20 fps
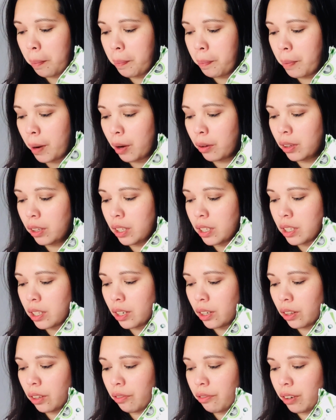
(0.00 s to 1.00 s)
Proudly
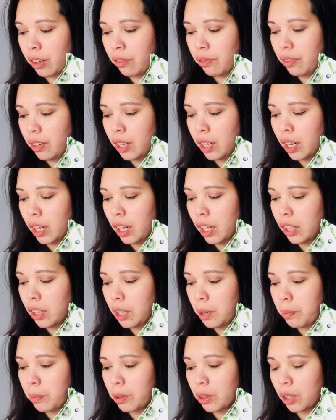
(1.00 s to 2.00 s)
certified vegan and
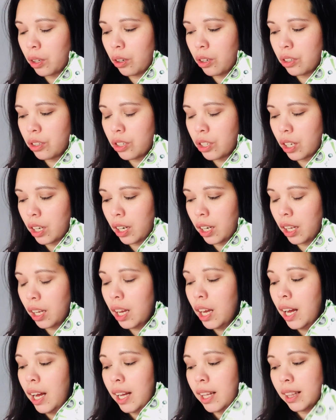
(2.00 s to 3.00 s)
dermatologically
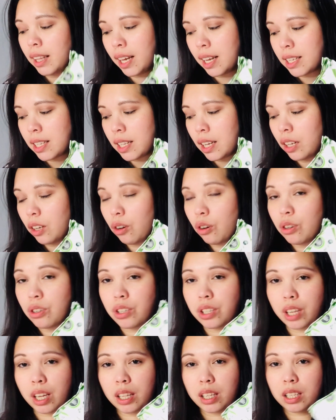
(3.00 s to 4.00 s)
tested on
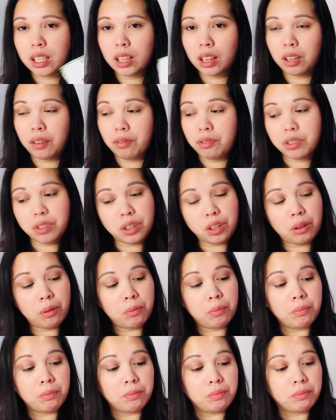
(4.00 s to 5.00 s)
sensitive
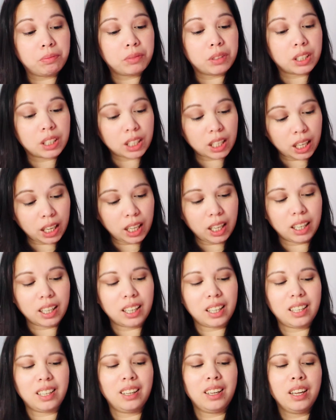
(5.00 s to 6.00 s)

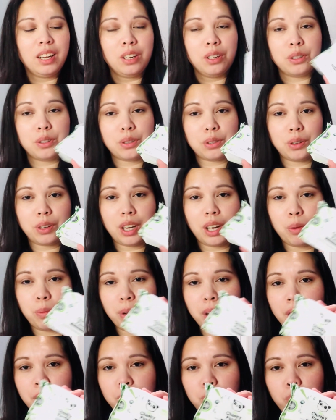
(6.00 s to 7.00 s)
skin. So yeah,
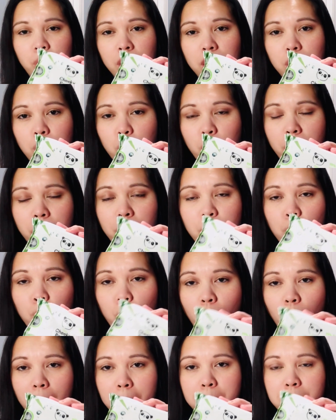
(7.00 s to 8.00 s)
we have 20
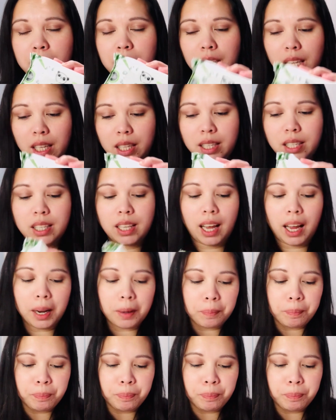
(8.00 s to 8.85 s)
wipes inside.